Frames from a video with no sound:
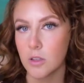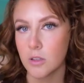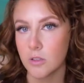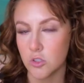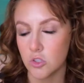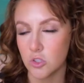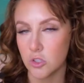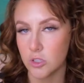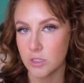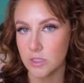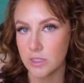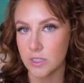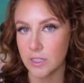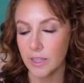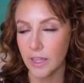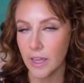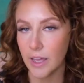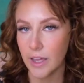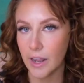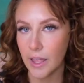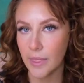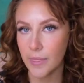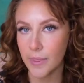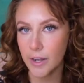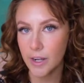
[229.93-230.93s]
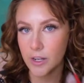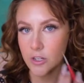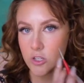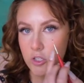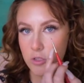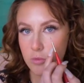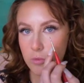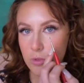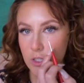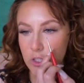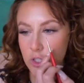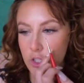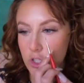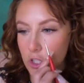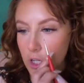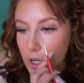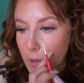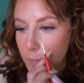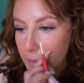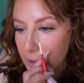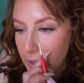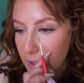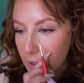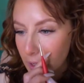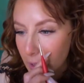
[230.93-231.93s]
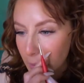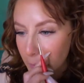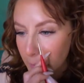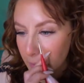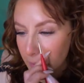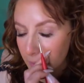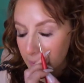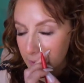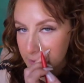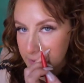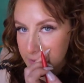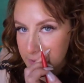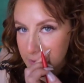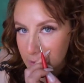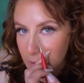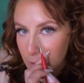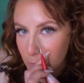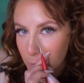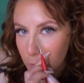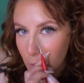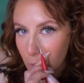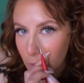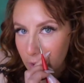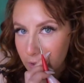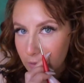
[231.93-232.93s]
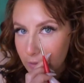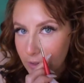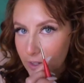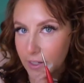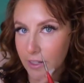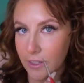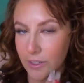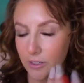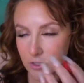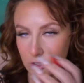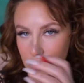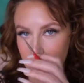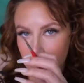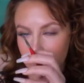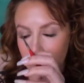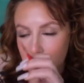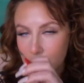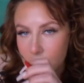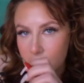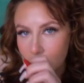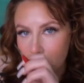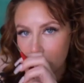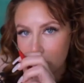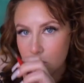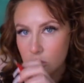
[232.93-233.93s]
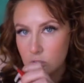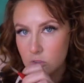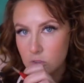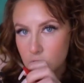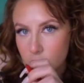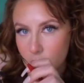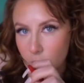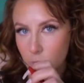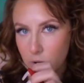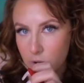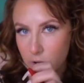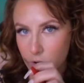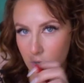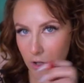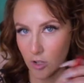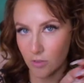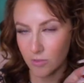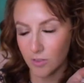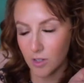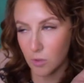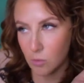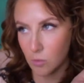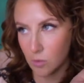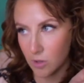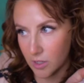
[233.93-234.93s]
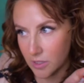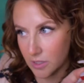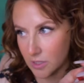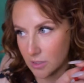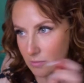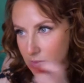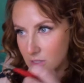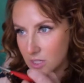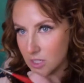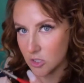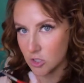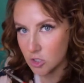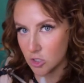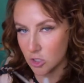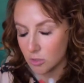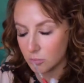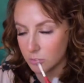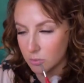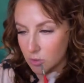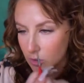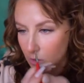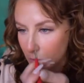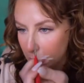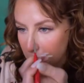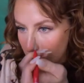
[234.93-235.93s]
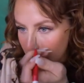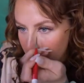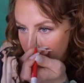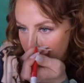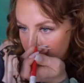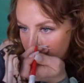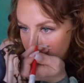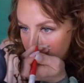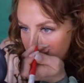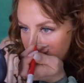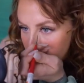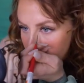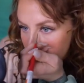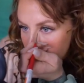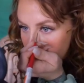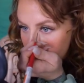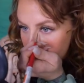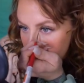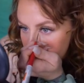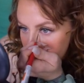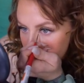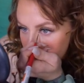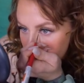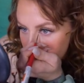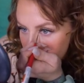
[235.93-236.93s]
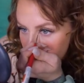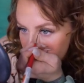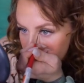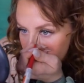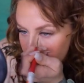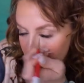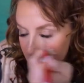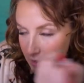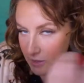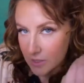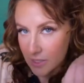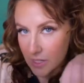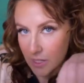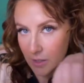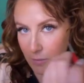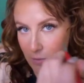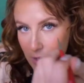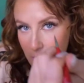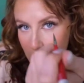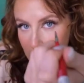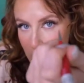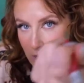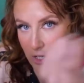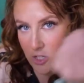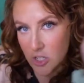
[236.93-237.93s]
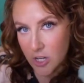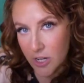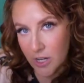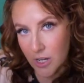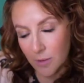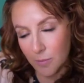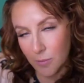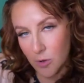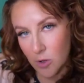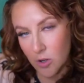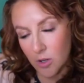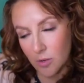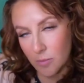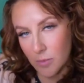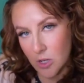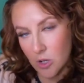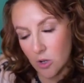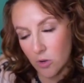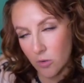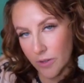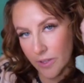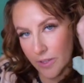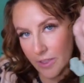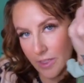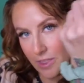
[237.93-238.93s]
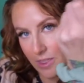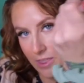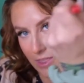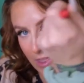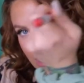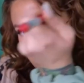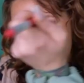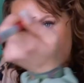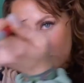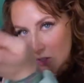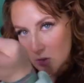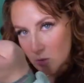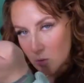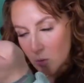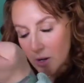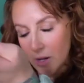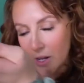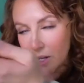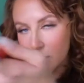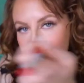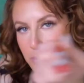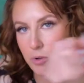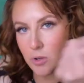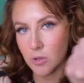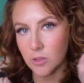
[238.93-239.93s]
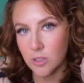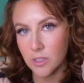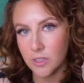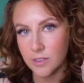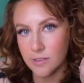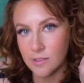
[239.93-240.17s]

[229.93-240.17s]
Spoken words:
you can see that, and then I just want to sharpen up this little point right here so it's not so squared off. I want it to be a sharp little point. So I'm going to take my brush and I'm going to be going this way, pulling